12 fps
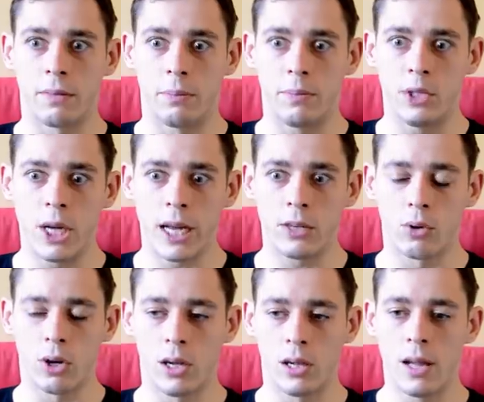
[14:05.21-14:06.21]
the
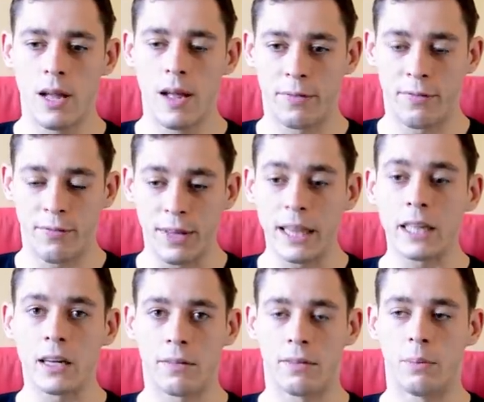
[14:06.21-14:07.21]
general
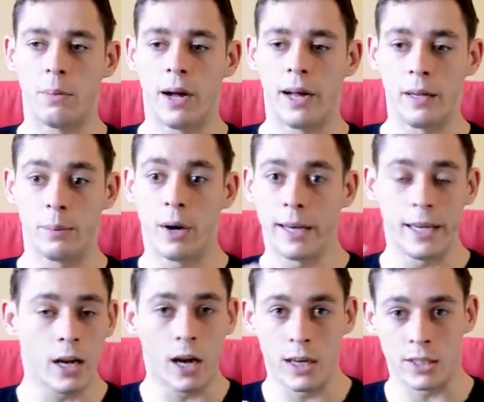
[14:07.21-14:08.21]
feeling of the body, body
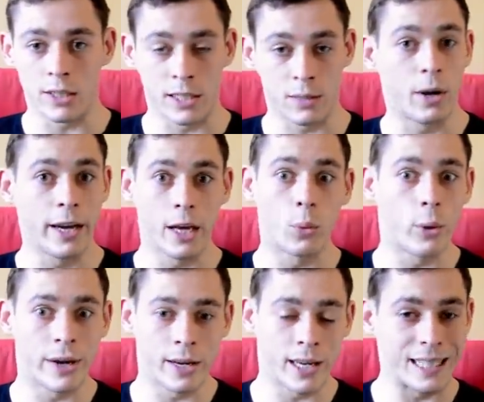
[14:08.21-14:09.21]
consciousness, body
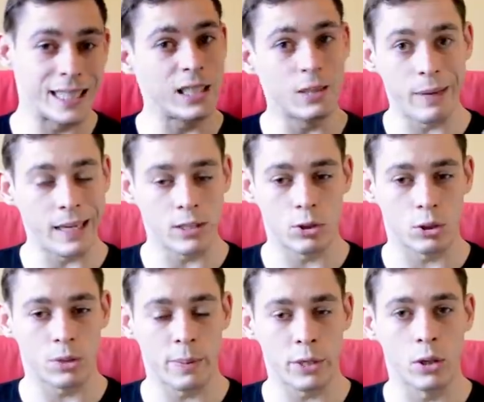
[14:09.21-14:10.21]
awareness,
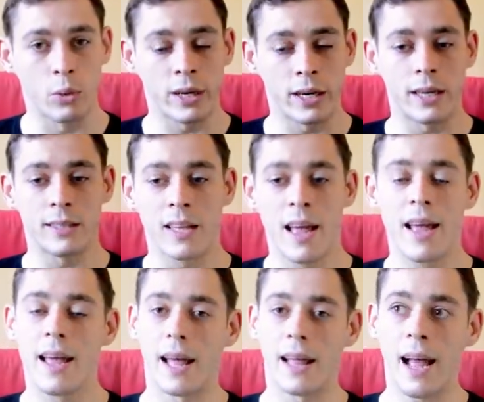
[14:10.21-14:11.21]
spatial awareness,
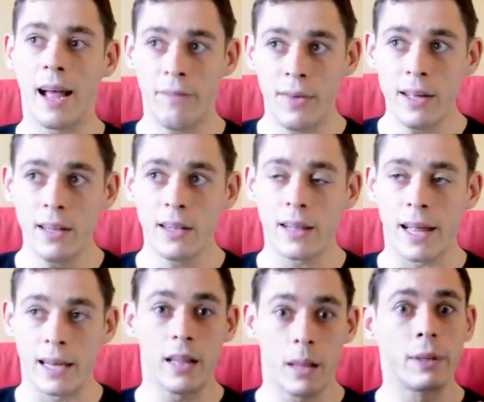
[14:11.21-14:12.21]
I feel,
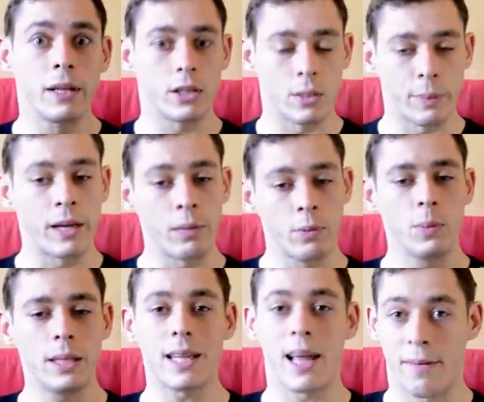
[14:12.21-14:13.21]
and the ability to pick up
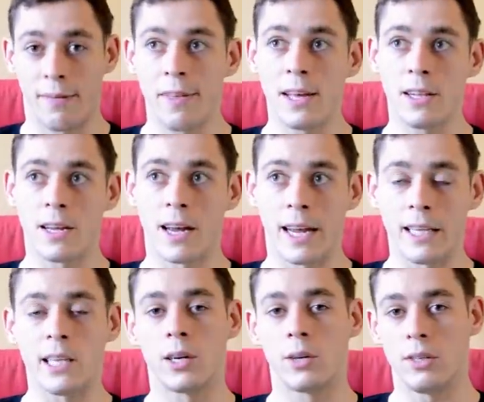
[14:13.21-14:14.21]
movements, I feel
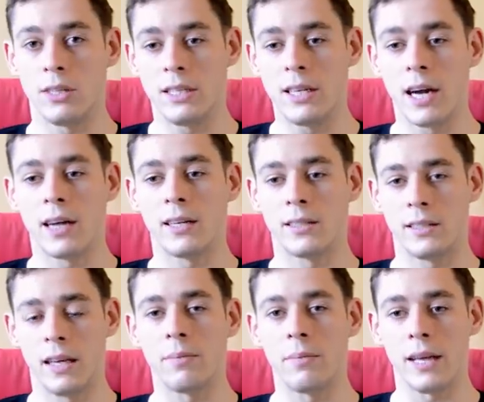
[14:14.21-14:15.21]
Aikido does
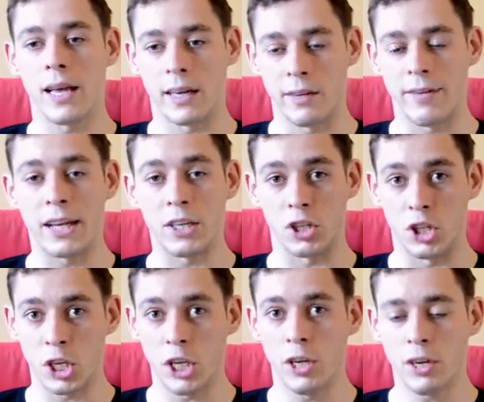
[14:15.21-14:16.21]
give me an advantage
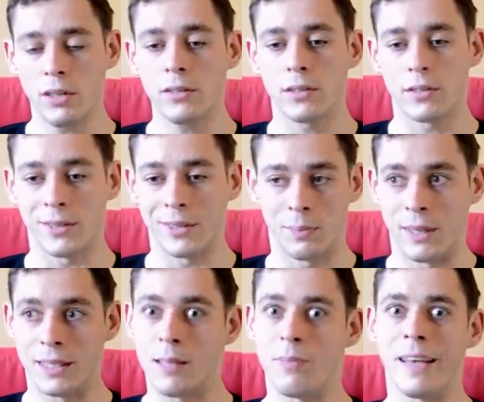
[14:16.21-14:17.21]
here. So
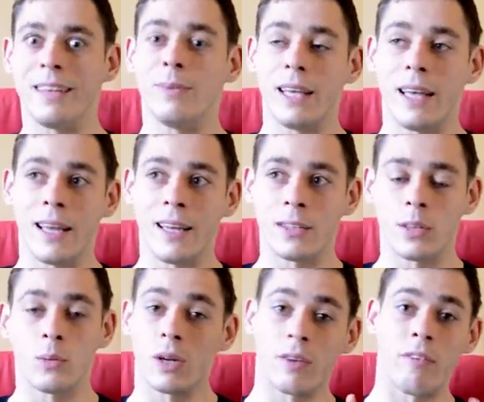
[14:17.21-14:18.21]
basically making me a
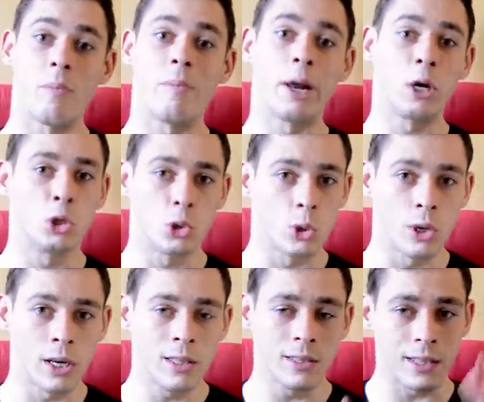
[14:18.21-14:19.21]
somewhat of a better
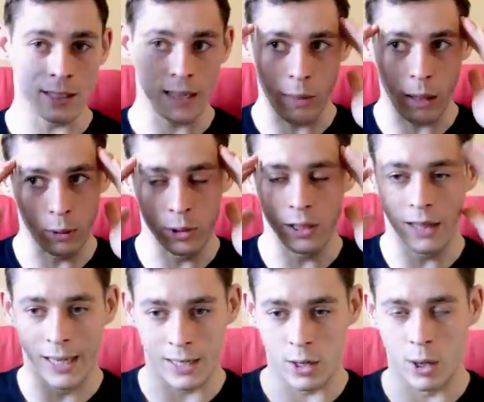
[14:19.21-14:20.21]
student, since I'm able to
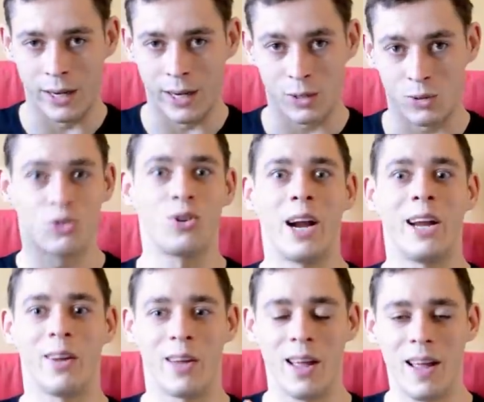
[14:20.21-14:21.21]
let go and not try
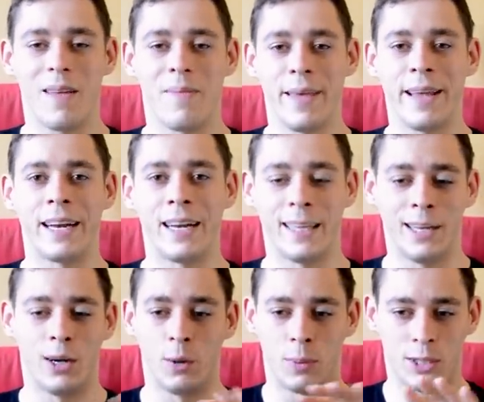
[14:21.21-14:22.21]
to make it
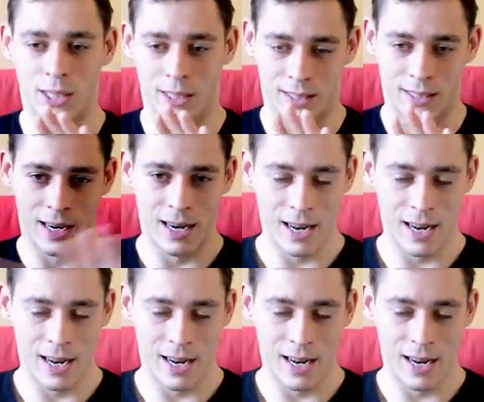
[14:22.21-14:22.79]
Aikido, but just